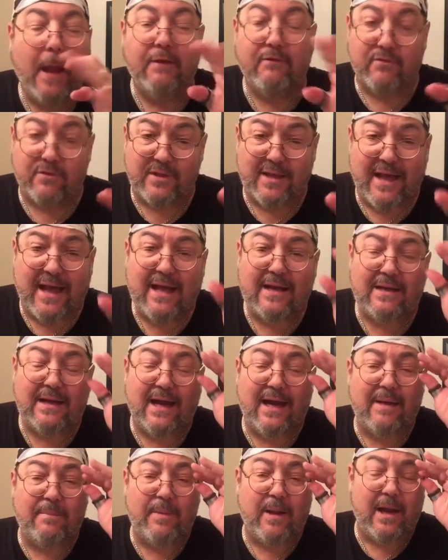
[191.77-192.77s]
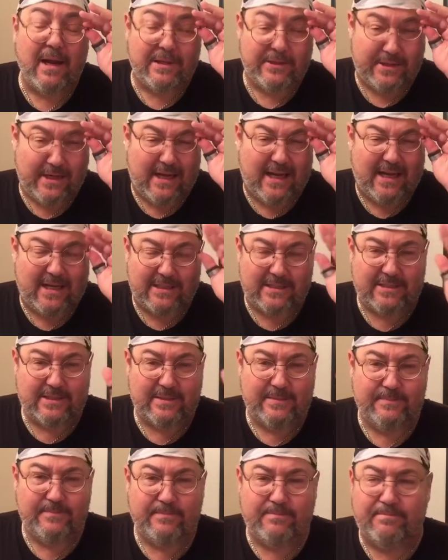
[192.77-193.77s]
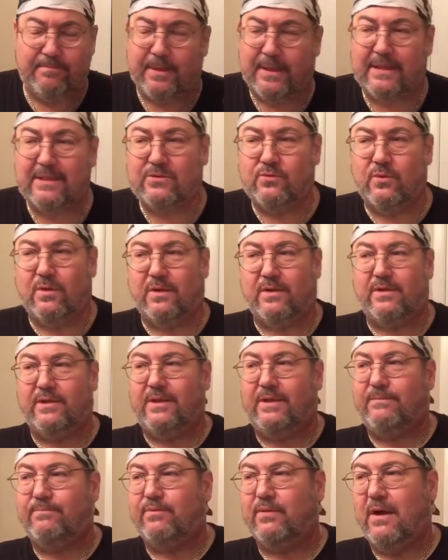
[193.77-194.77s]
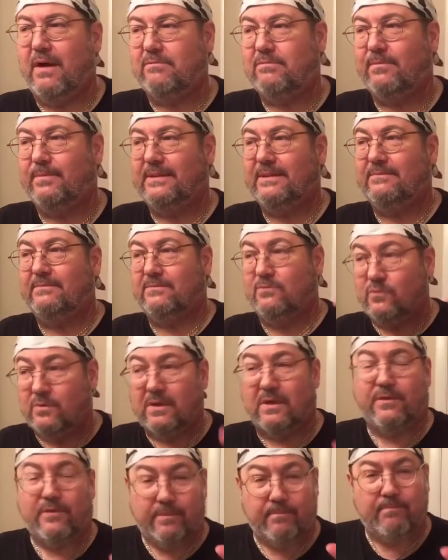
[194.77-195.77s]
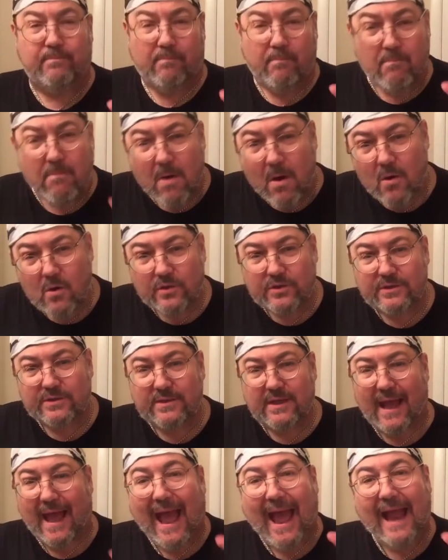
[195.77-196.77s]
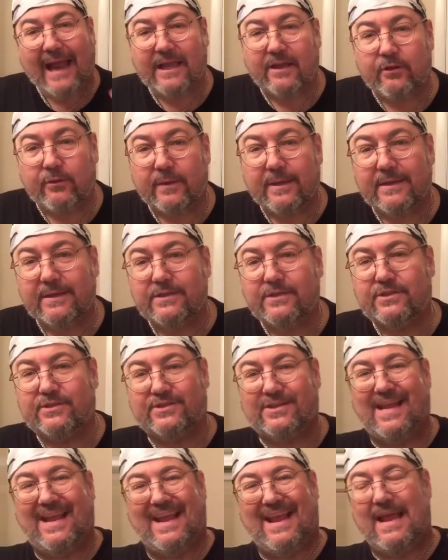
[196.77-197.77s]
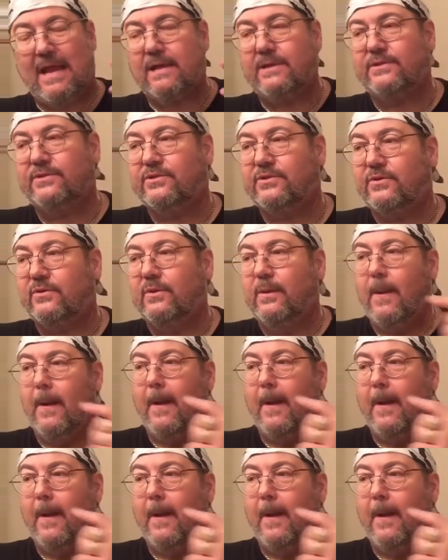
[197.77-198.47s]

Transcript: For that, I apologize. But it's probably one of the most accurate sayings